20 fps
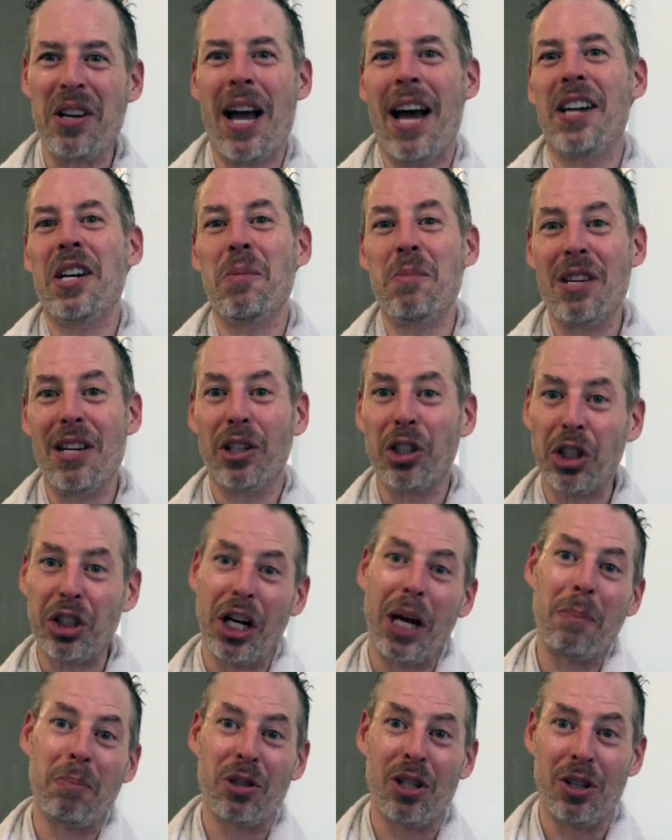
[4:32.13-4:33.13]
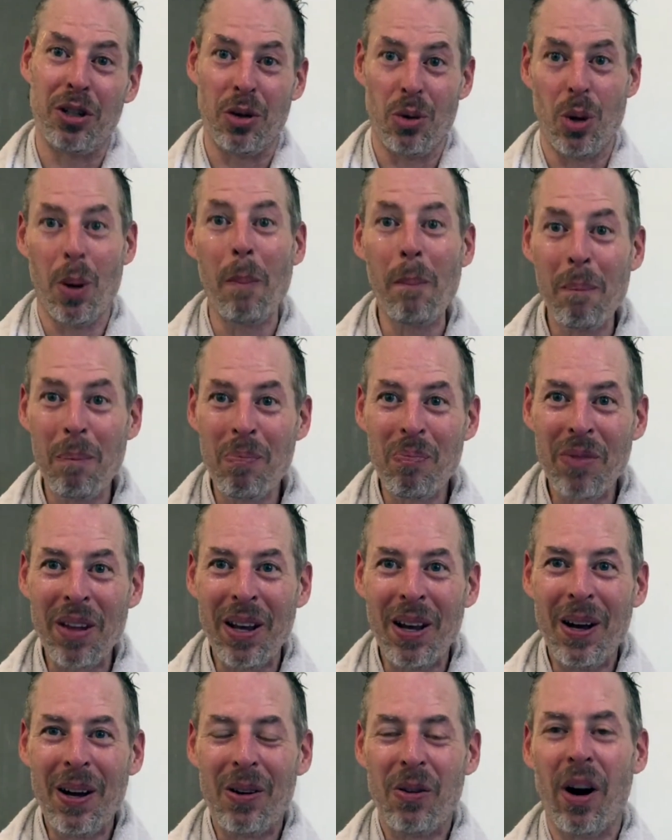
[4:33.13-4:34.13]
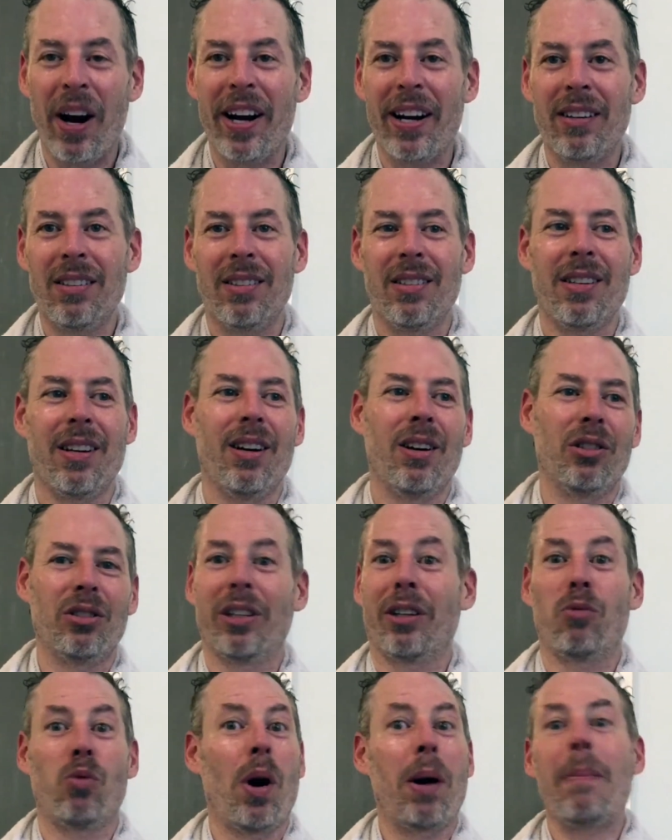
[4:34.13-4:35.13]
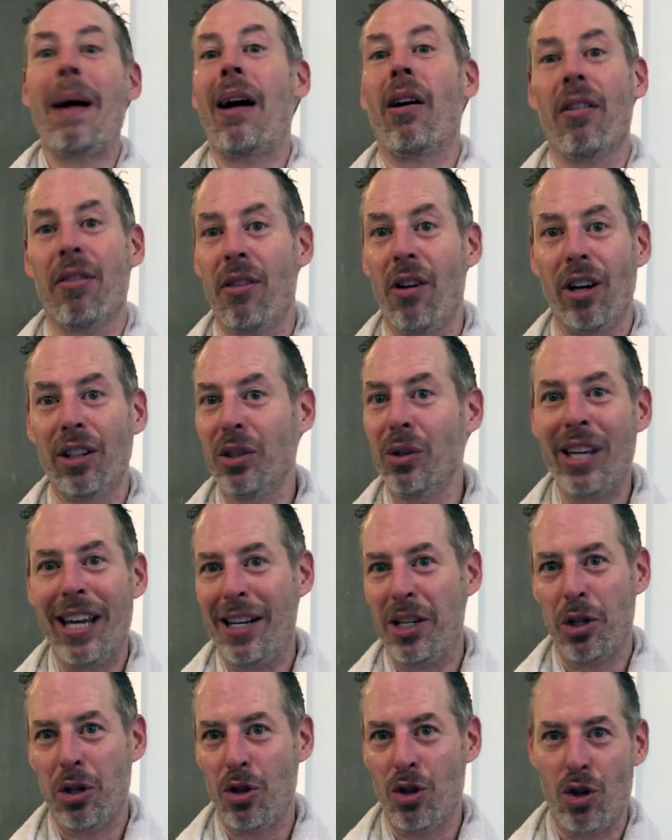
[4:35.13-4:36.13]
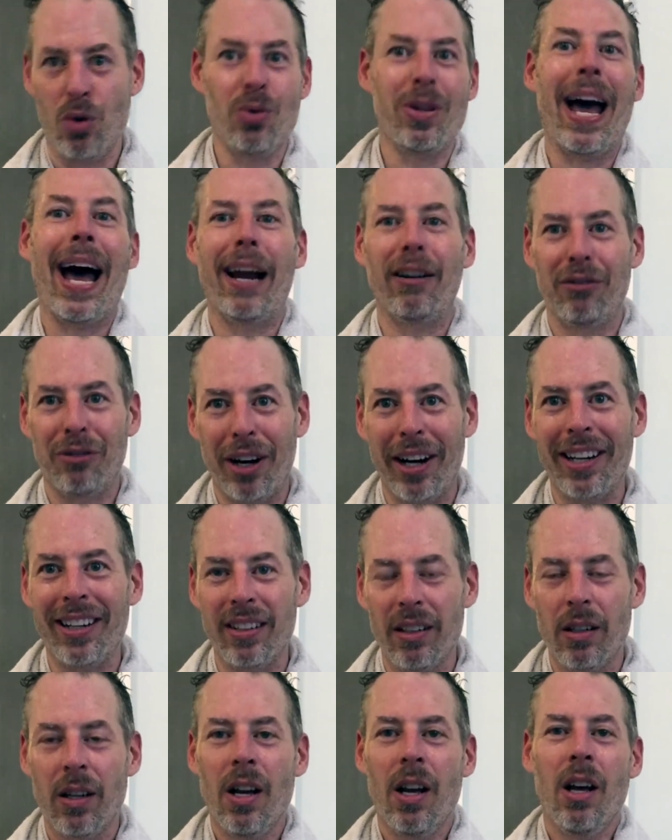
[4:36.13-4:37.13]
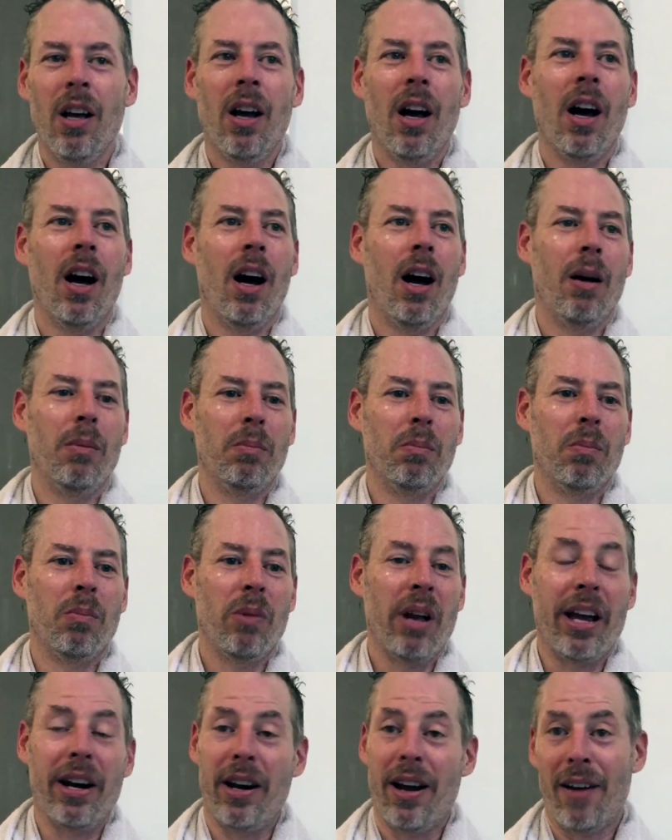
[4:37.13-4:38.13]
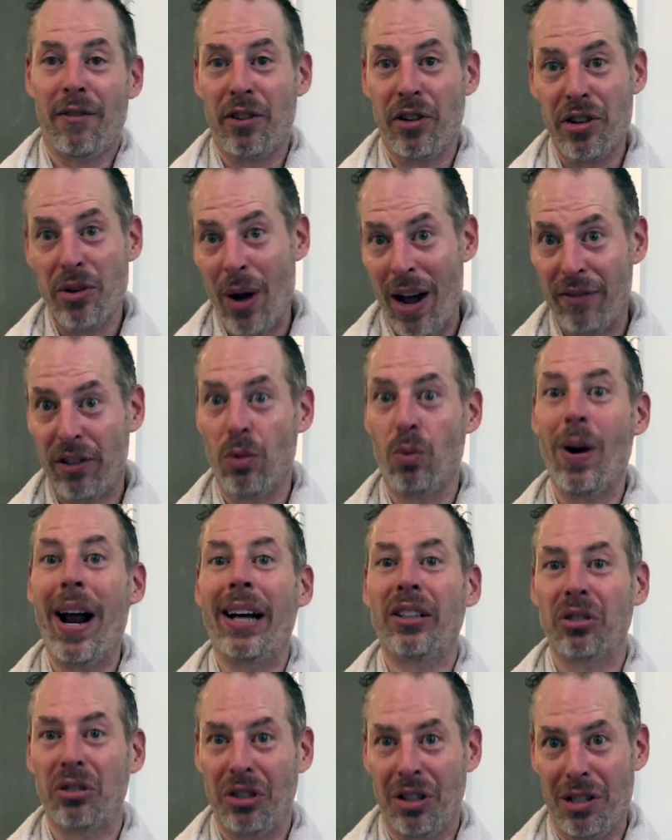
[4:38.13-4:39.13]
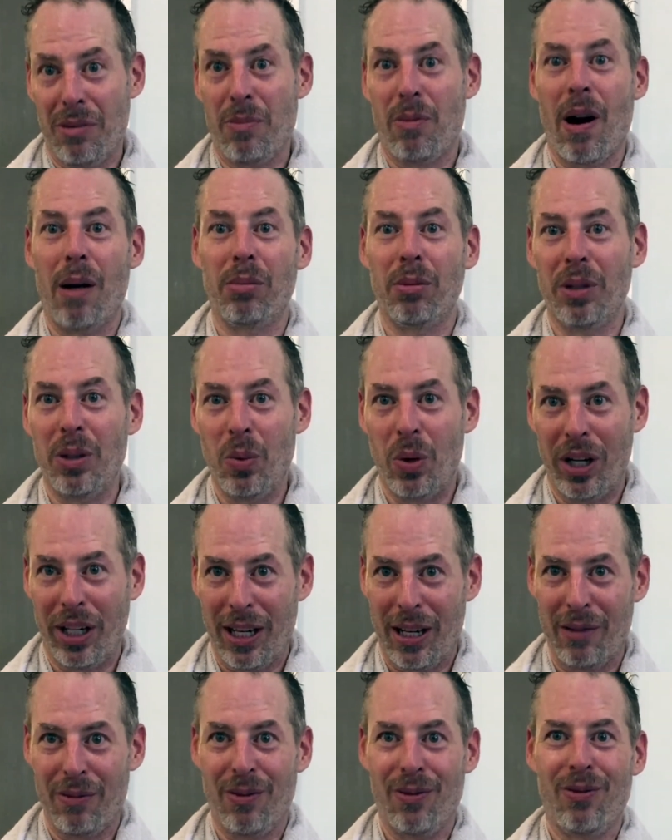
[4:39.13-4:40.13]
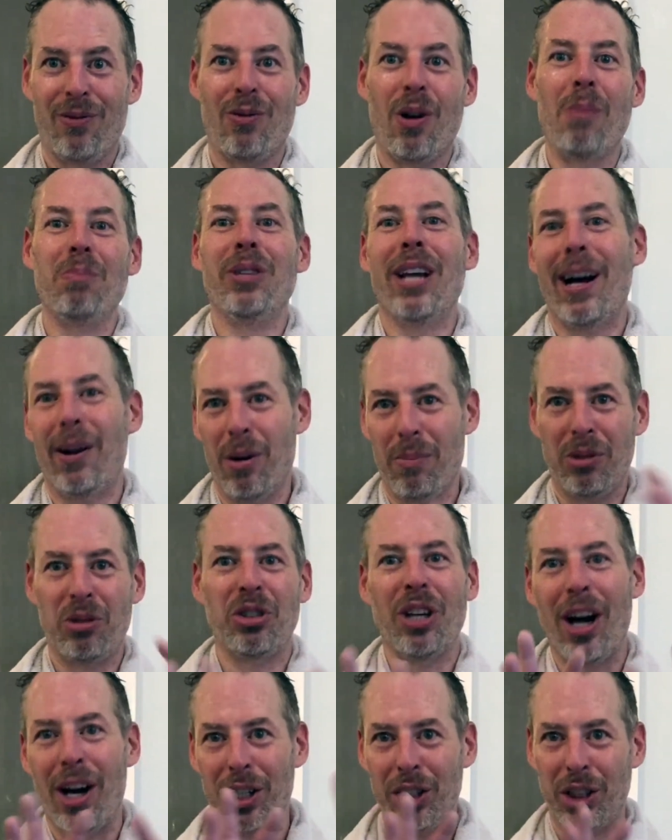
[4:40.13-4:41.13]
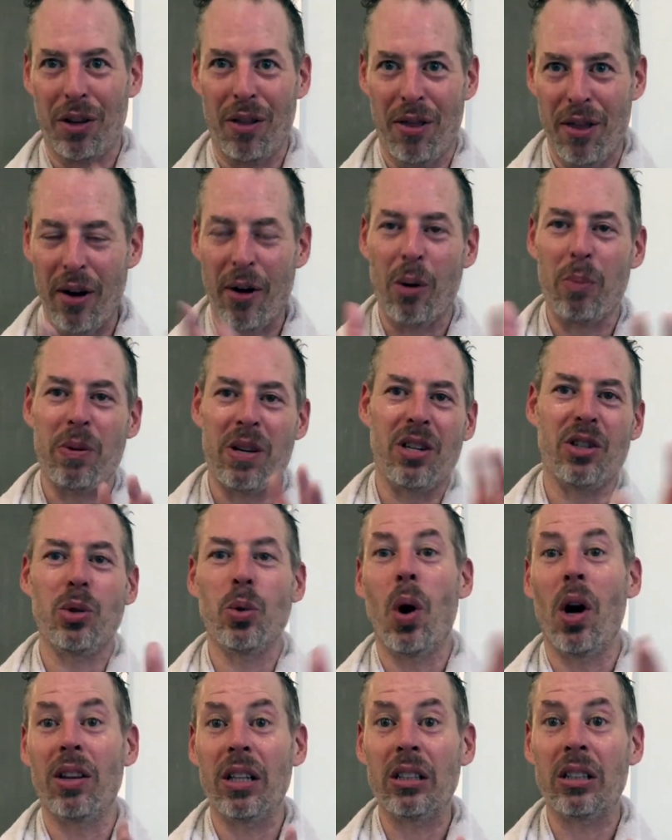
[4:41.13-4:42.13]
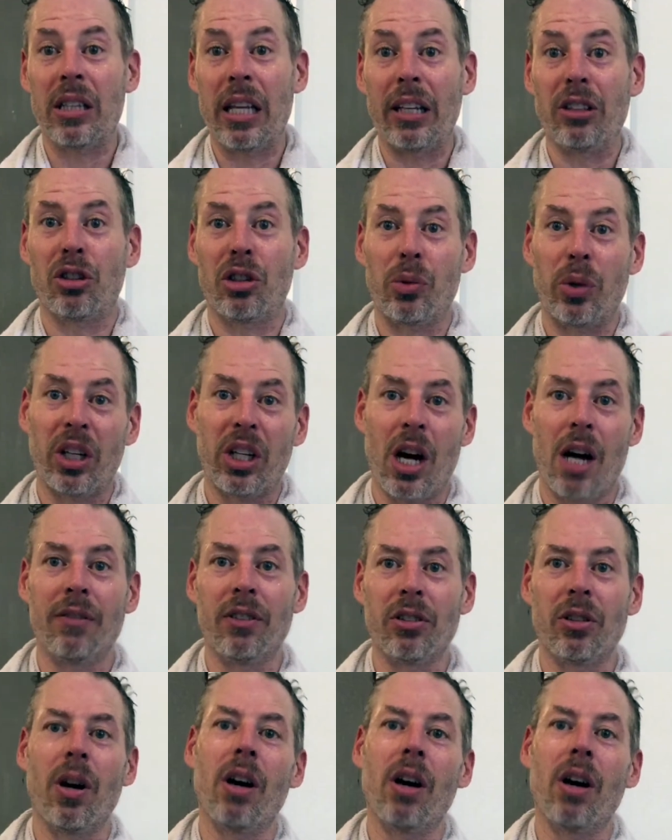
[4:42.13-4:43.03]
You had to be in shape to do them, right? It's like run a marathon. You can't just do that, right? And after you have to rest, and you probably want to get rubbed down and massage and therapy and do all these things to recover.